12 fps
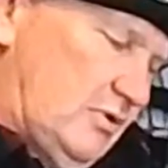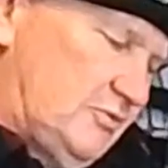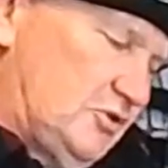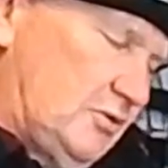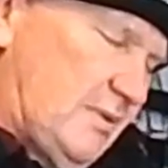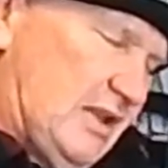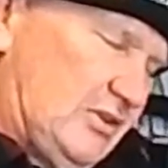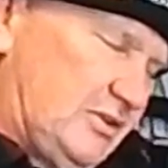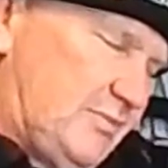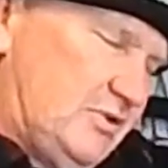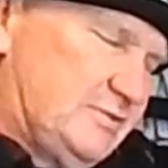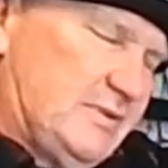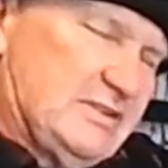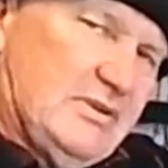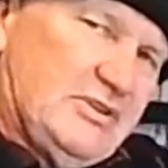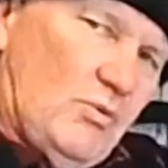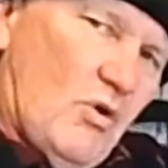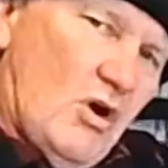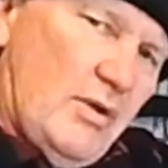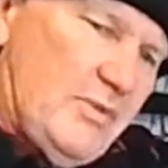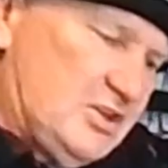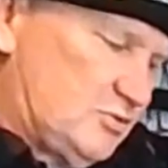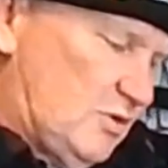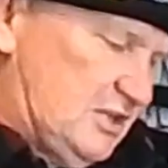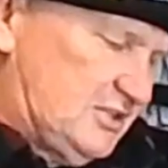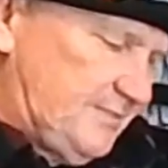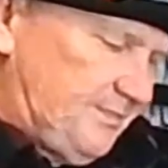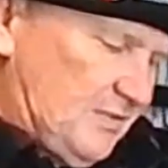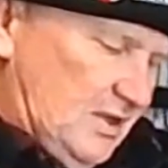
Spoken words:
what I'm talking about, not the Perspex ones, the wire mesh ones.